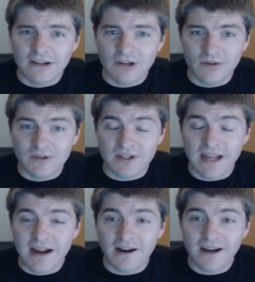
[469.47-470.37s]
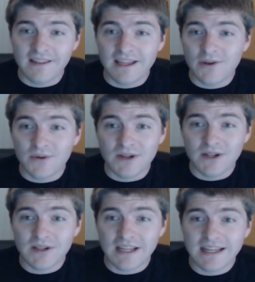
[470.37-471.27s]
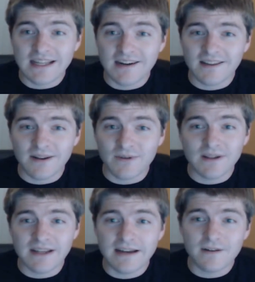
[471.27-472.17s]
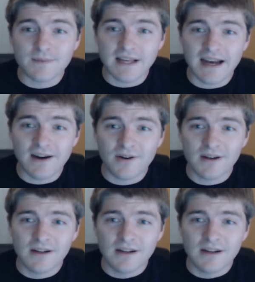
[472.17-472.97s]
there's an area that you can clean here that really helps out.